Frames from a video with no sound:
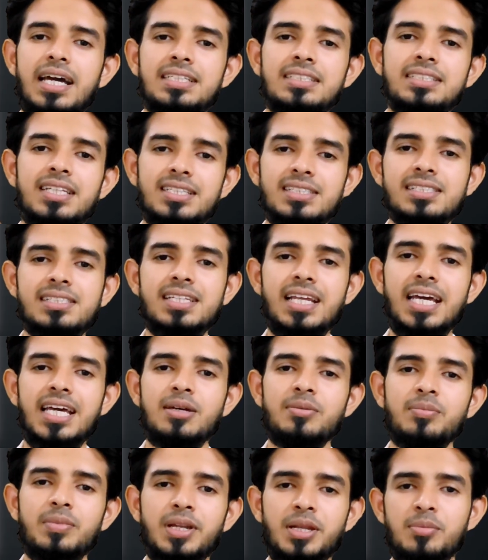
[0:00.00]
and just
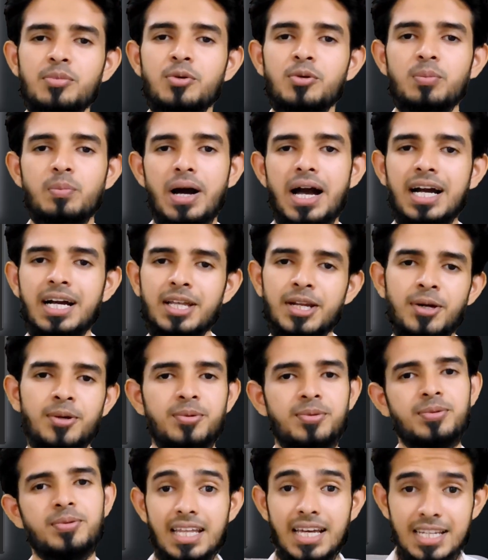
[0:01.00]
type remove
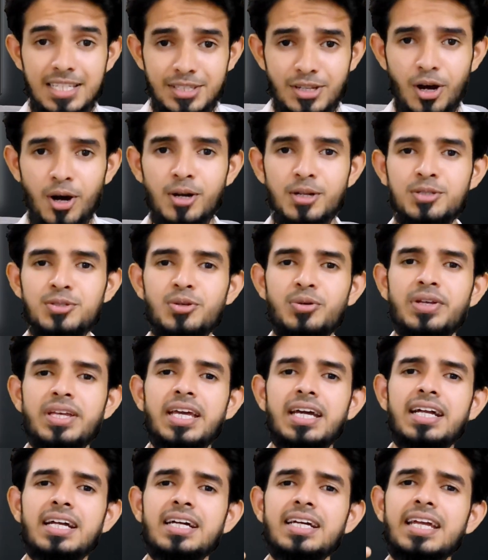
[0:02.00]
background. There is also a
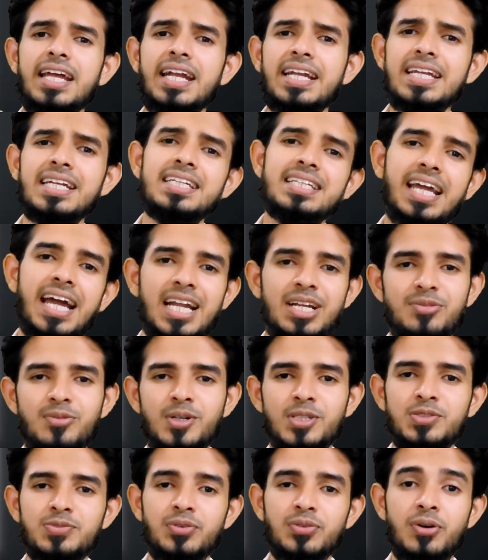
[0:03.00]
edit
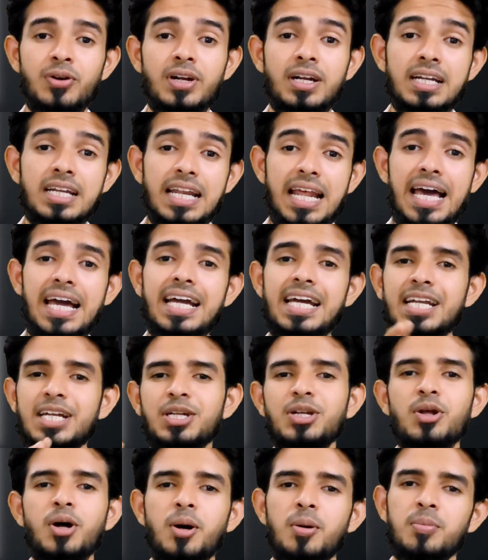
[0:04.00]
canvas for drag
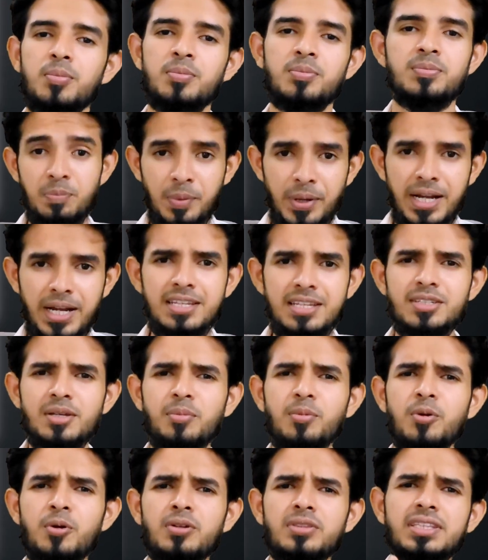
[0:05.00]
and drop. Speed is
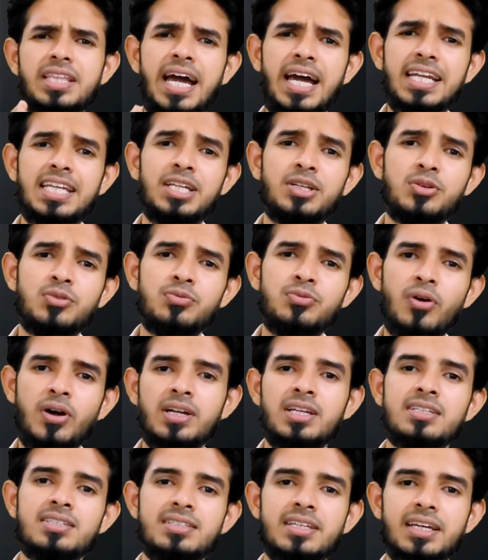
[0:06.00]
about 30 to
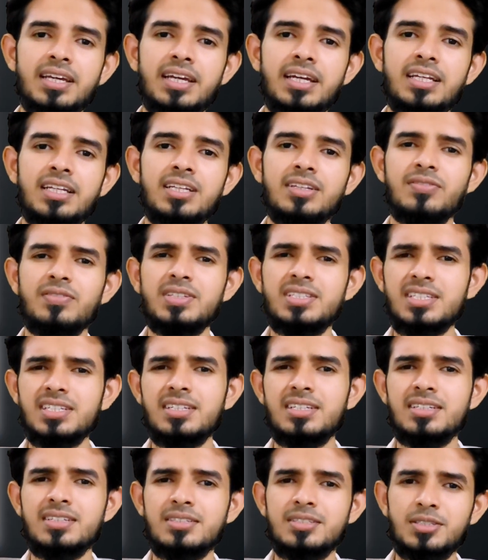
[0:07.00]
40 seconds, which
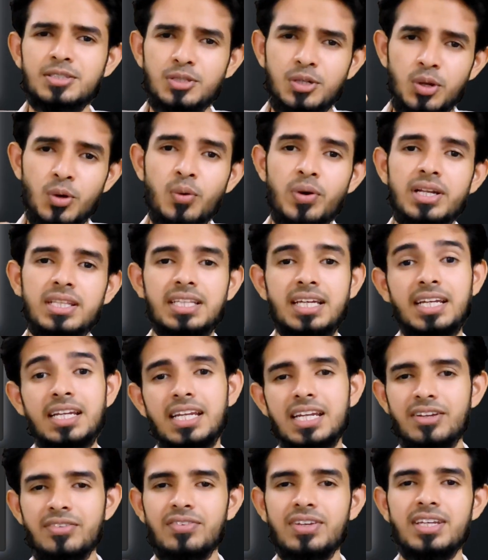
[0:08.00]
is slower than
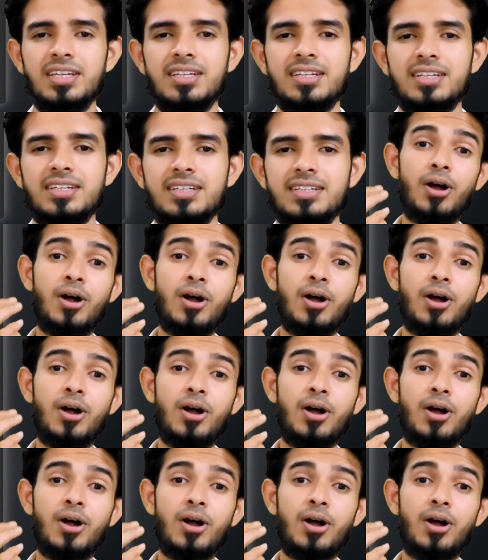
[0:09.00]
Reve.